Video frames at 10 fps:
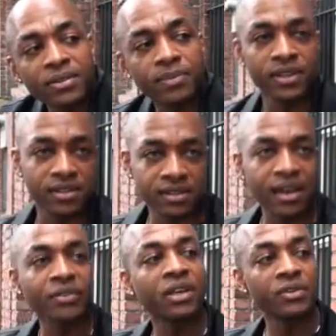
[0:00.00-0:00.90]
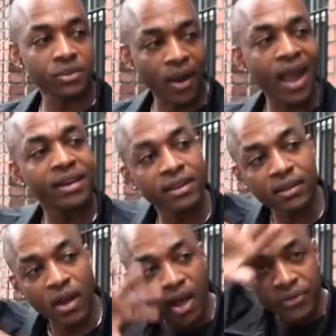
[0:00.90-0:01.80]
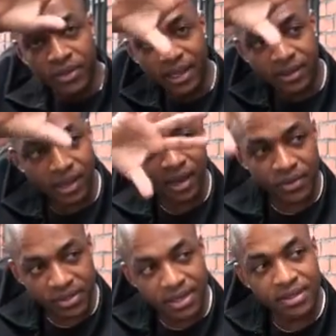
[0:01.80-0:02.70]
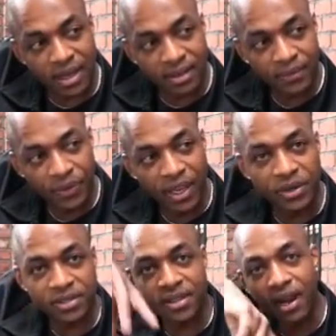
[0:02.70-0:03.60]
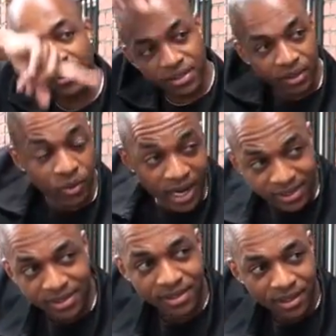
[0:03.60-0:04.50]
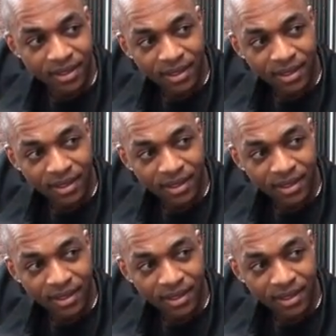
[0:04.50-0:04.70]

It's the seven of us riding off in like the kind of a sunset, and you see our silhouettes.